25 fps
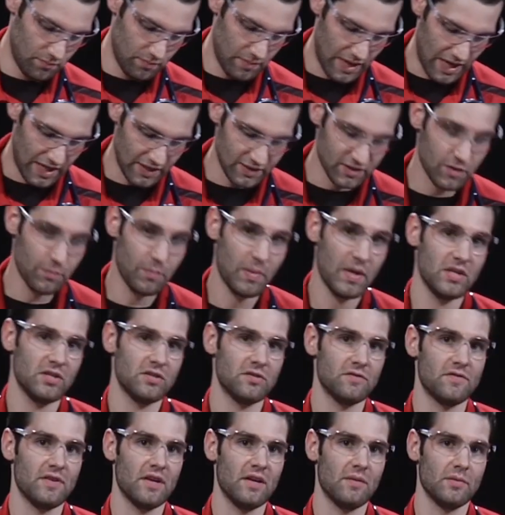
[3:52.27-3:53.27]
ask the
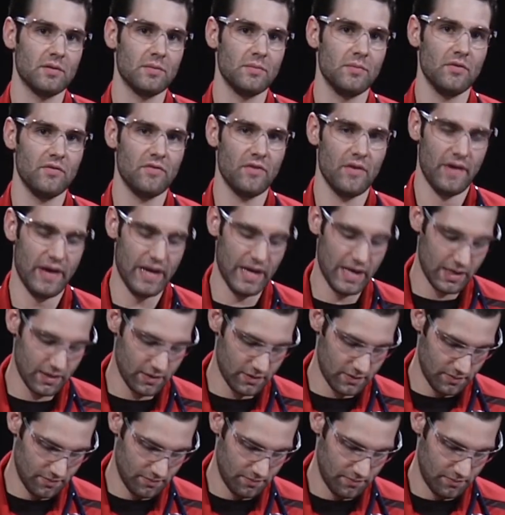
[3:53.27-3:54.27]
patient if they're able to move their
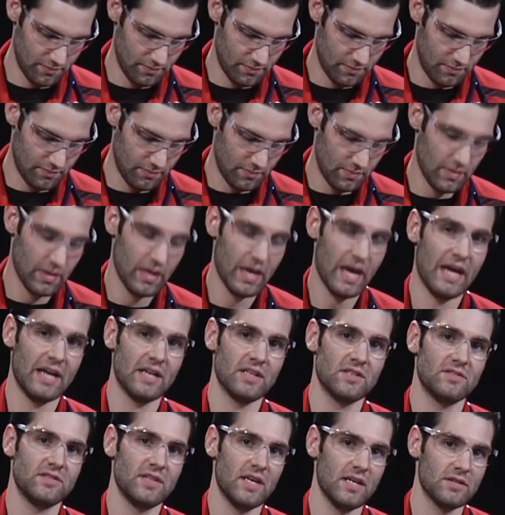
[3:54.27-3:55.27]
hand, and
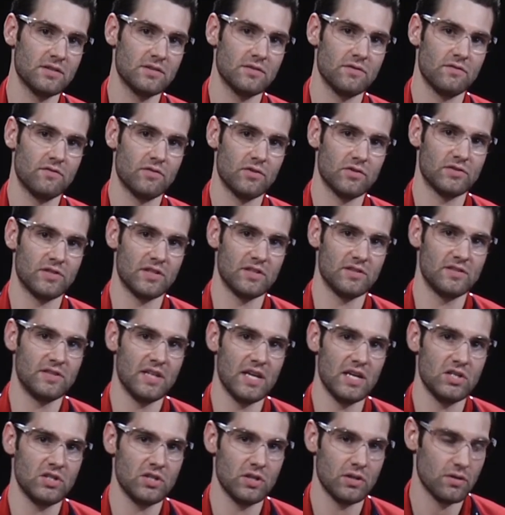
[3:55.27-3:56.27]
assess for
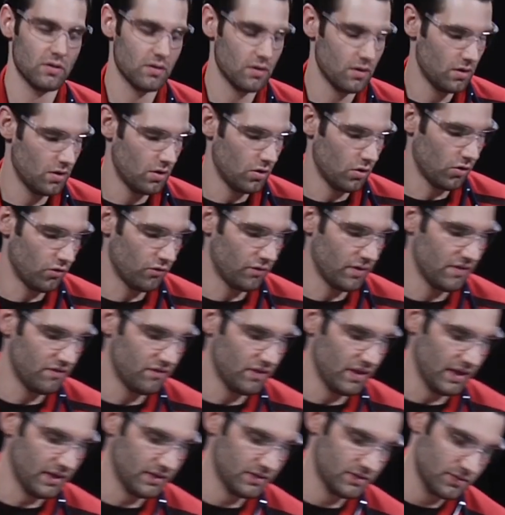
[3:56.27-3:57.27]
sensation or
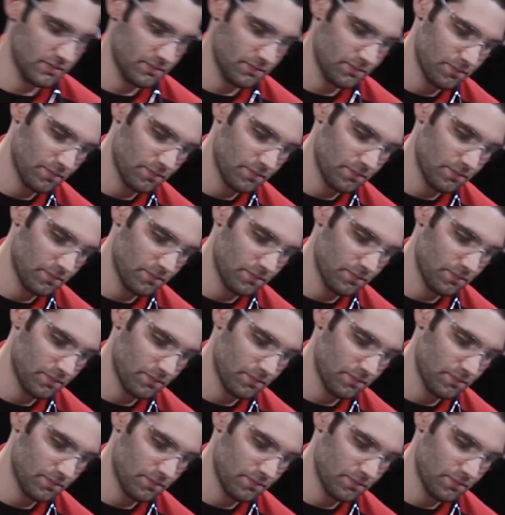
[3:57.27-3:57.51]
reflex.